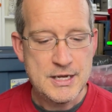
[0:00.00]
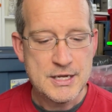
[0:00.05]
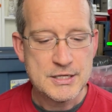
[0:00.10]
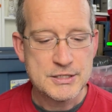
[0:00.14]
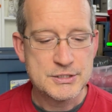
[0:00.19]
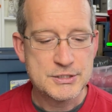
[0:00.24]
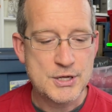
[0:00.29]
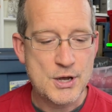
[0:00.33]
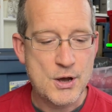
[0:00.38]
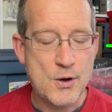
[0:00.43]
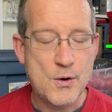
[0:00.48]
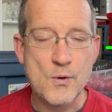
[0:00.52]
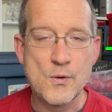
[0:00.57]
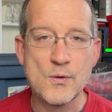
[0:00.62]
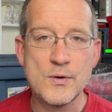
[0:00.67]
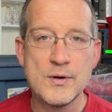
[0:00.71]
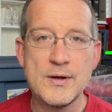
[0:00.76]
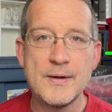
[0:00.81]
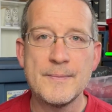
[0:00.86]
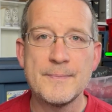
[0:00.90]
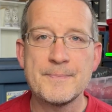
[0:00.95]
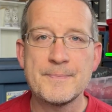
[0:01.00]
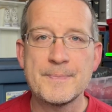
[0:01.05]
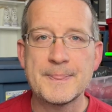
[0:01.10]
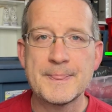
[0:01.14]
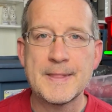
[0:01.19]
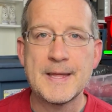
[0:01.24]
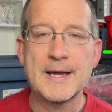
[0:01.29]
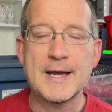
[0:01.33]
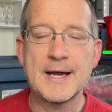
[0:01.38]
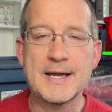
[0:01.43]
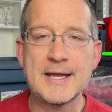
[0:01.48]
So
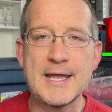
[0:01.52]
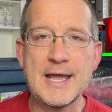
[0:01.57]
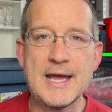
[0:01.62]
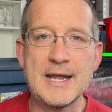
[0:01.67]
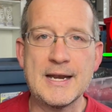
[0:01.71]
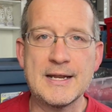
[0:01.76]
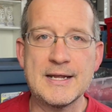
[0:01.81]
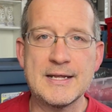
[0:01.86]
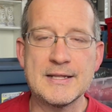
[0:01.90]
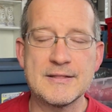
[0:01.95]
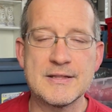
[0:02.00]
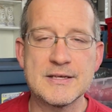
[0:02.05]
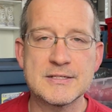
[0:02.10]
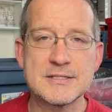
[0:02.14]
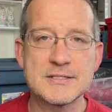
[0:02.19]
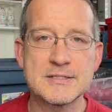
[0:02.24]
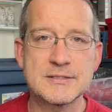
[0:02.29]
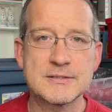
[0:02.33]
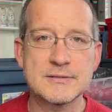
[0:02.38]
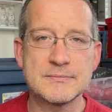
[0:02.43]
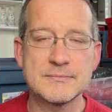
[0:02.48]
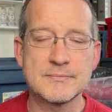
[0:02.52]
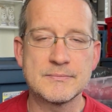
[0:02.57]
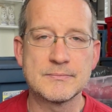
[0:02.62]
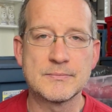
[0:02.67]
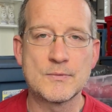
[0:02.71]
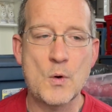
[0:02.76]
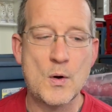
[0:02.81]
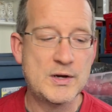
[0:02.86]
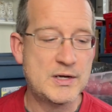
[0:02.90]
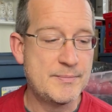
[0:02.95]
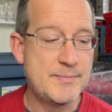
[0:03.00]
again, this is
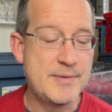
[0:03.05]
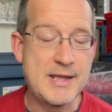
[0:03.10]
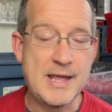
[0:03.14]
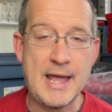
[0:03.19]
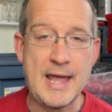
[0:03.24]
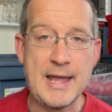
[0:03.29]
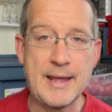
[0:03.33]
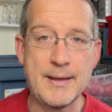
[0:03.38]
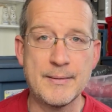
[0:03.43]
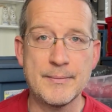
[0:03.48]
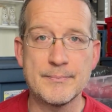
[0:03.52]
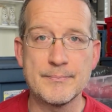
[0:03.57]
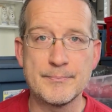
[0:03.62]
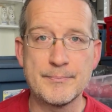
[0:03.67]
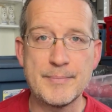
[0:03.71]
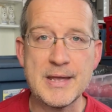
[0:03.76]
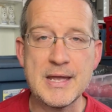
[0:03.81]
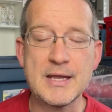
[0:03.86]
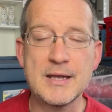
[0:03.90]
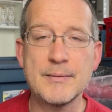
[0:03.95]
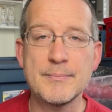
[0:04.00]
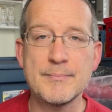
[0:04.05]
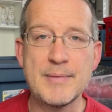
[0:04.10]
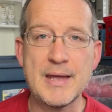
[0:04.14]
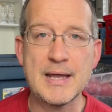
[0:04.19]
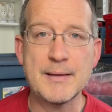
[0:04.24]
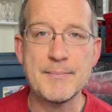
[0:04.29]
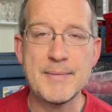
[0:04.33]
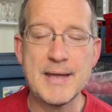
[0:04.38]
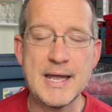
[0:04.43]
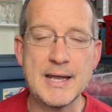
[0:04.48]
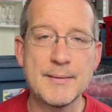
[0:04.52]
going to be a
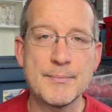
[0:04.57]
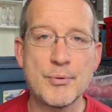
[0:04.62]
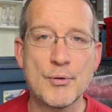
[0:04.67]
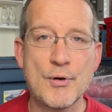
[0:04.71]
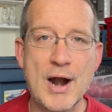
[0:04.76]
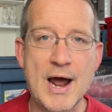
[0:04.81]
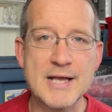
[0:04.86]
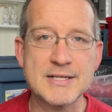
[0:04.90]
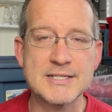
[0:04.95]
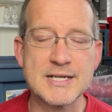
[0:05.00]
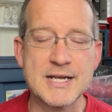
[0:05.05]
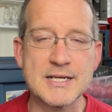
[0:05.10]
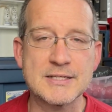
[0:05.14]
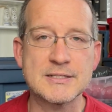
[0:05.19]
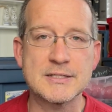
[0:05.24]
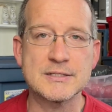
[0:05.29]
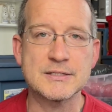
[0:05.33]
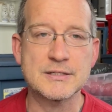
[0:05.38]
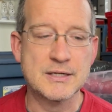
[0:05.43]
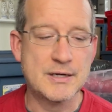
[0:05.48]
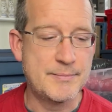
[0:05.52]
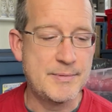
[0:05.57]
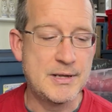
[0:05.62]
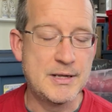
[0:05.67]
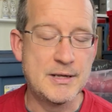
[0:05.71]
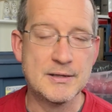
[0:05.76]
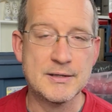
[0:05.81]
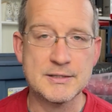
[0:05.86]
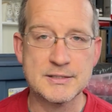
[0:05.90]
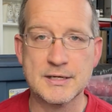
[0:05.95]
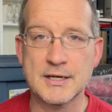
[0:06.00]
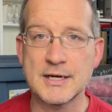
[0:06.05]
big process. It's going
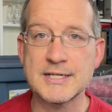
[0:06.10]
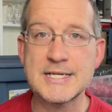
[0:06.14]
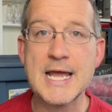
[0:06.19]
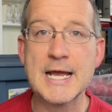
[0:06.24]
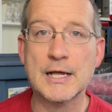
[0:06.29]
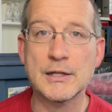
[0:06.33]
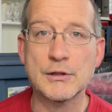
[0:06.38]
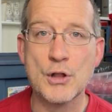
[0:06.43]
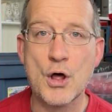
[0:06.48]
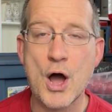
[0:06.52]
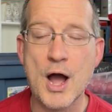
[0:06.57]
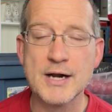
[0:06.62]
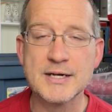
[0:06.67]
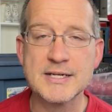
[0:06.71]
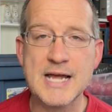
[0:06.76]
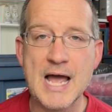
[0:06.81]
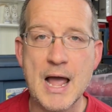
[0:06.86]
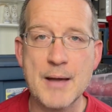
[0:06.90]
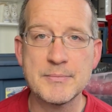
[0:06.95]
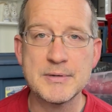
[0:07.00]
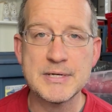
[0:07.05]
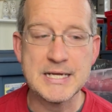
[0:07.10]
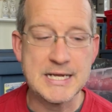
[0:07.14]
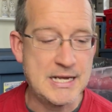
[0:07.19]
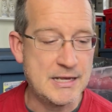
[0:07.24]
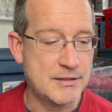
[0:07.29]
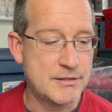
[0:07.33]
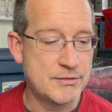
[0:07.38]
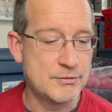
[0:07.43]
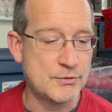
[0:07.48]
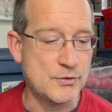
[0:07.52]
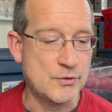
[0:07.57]
to take a long time to
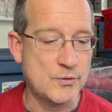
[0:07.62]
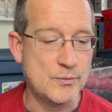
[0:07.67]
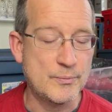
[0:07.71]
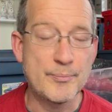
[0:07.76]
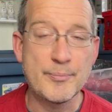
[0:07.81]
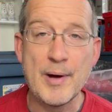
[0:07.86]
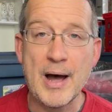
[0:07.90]
get through.